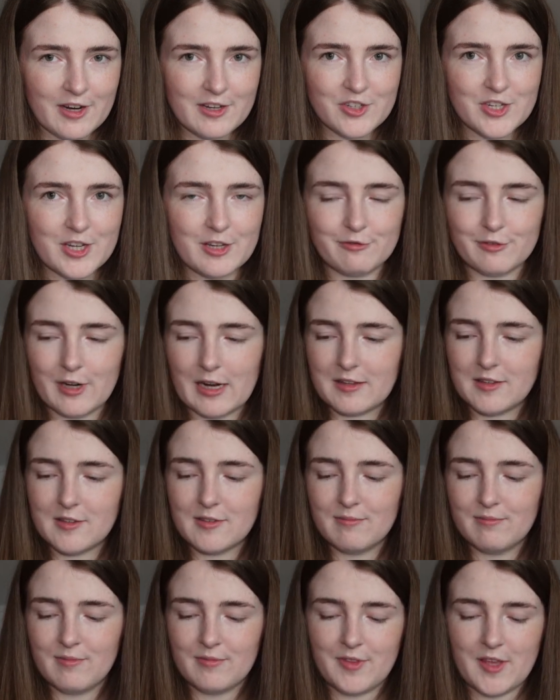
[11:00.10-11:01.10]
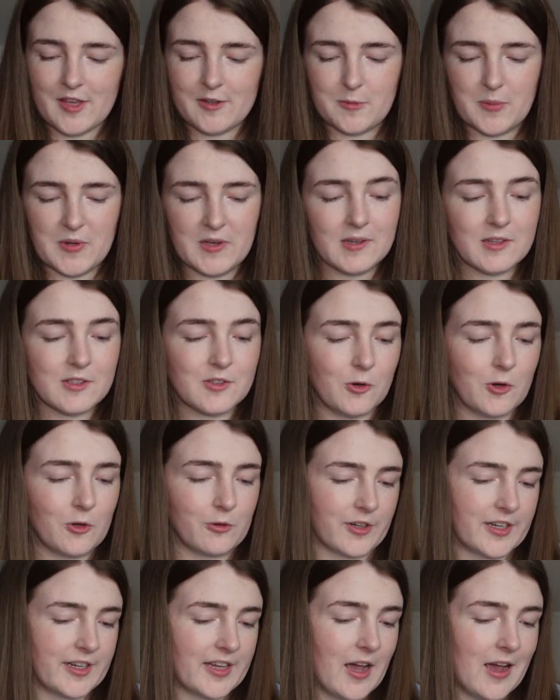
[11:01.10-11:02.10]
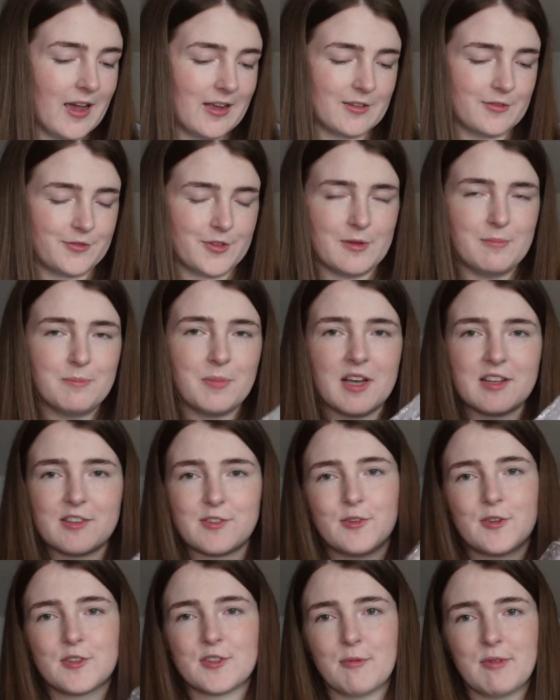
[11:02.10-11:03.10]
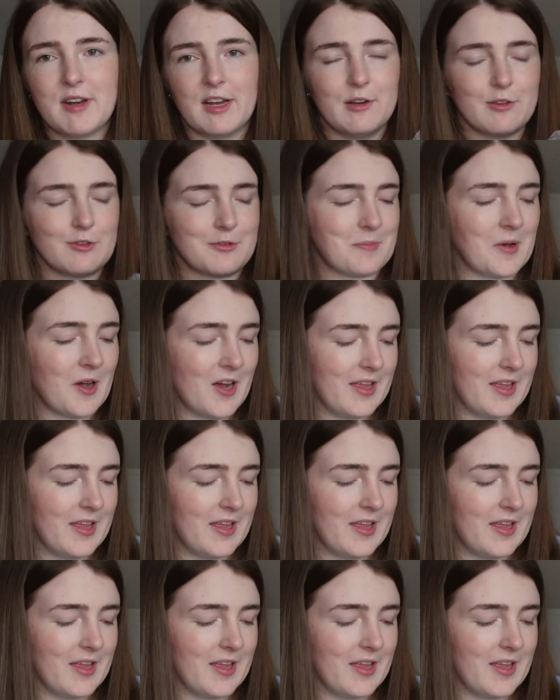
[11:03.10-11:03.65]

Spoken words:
actually read these books or really heard of them, but I saw someone else